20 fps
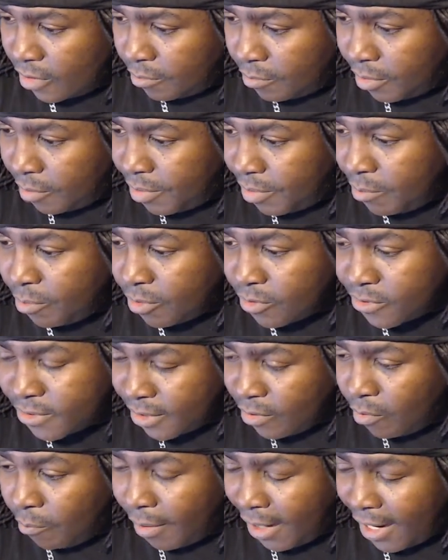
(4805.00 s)
but people
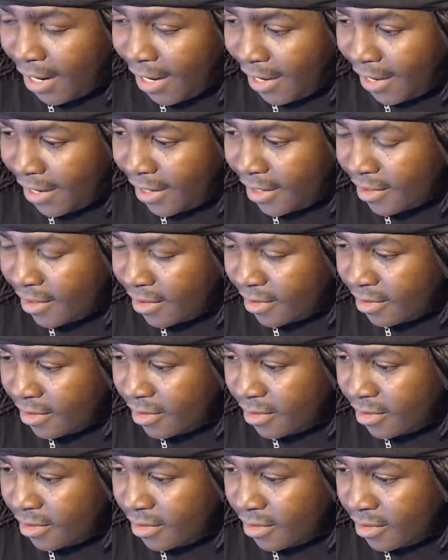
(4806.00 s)
still buy
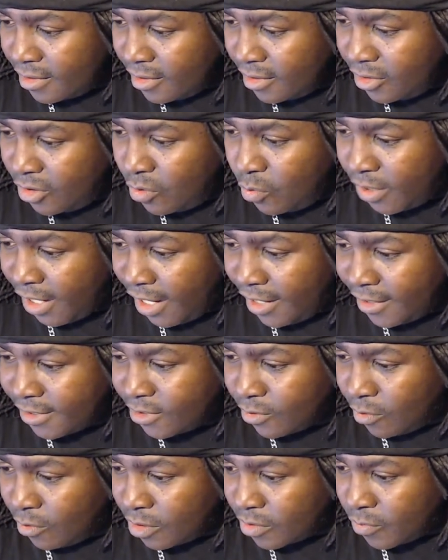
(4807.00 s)
new
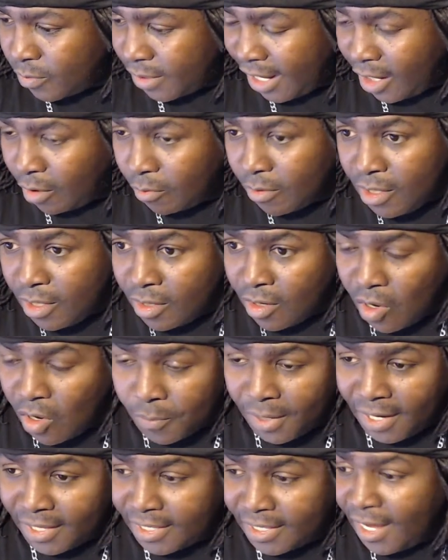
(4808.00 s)
consoles without oh
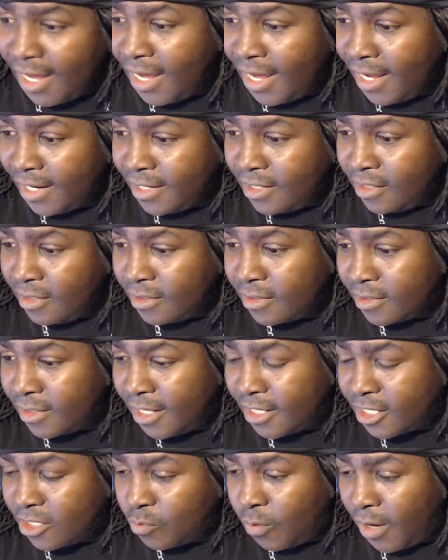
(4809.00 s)
my god look,
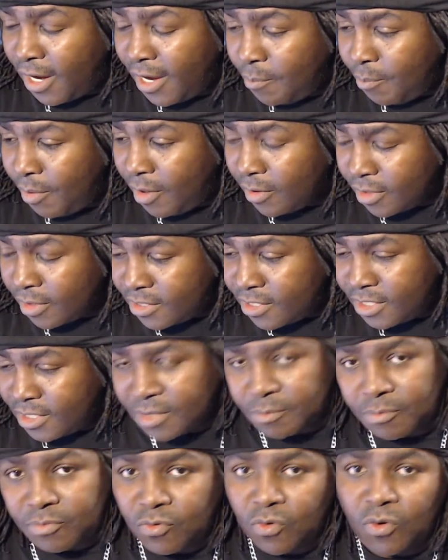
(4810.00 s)
this is why i bought the
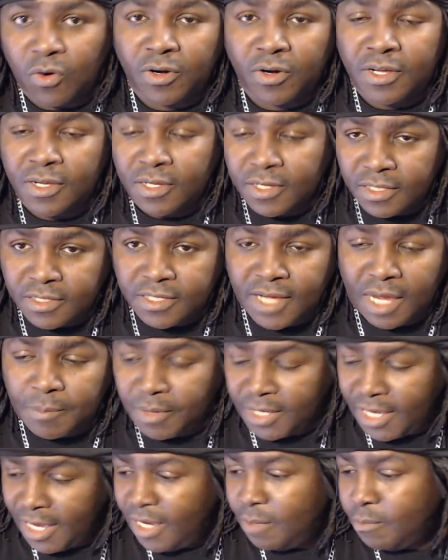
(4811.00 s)
system for type
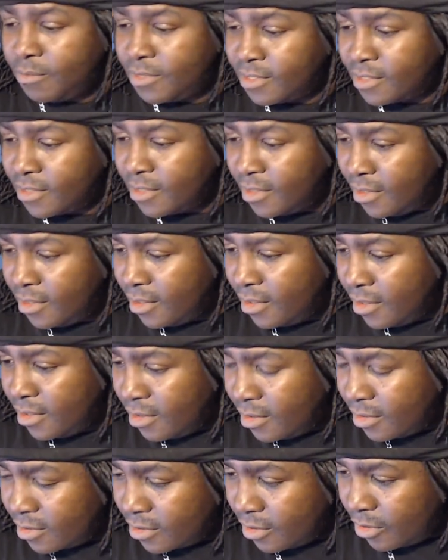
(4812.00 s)
of games
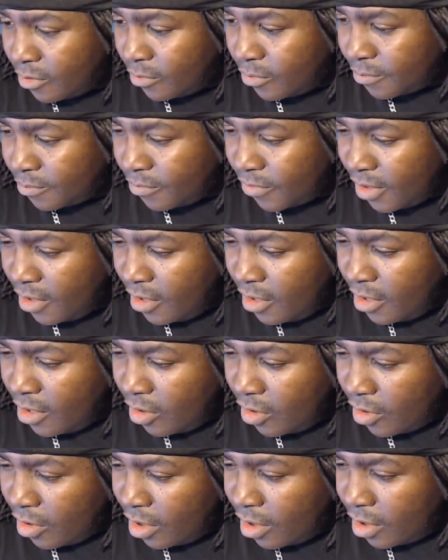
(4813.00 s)
so
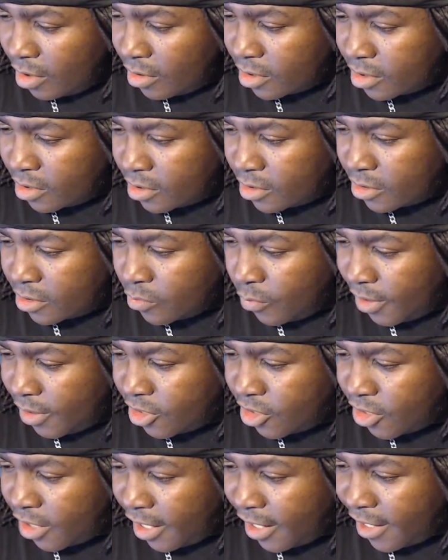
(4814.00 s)

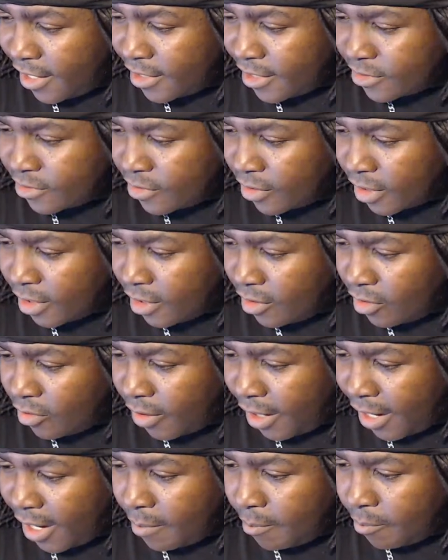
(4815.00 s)
switch has the
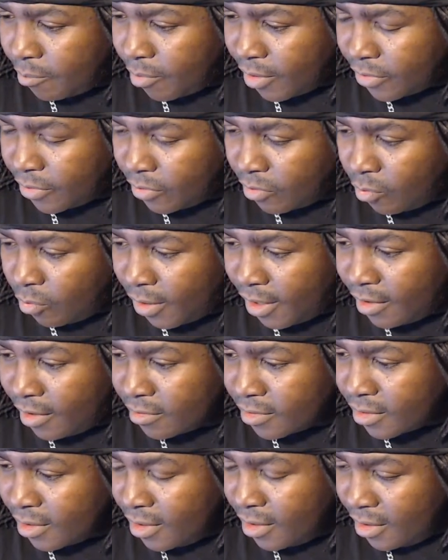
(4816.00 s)
killer app breath of the
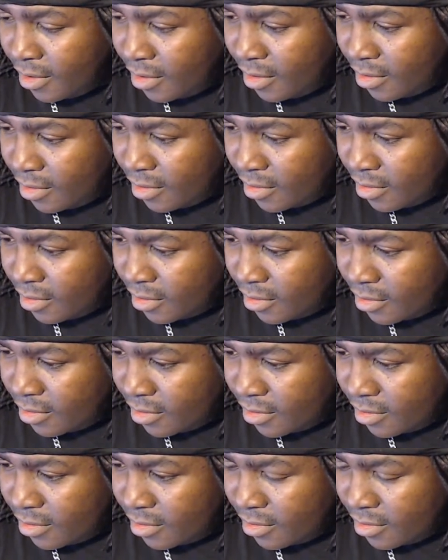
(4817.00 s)
wild
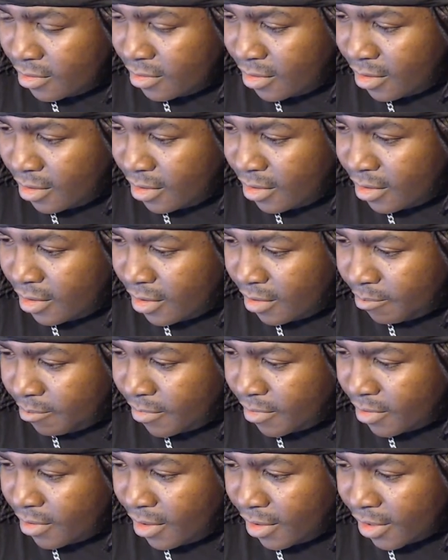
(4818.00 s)
um,
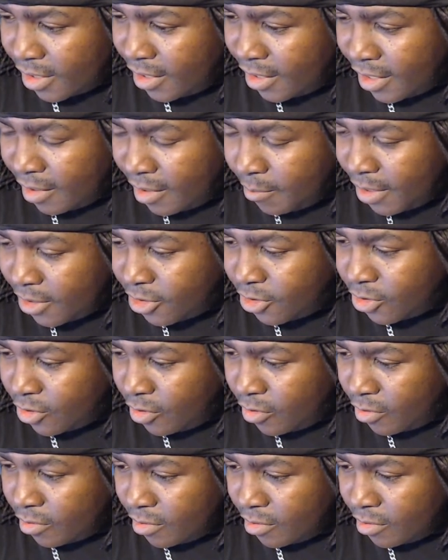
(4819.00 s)
again i'm not sure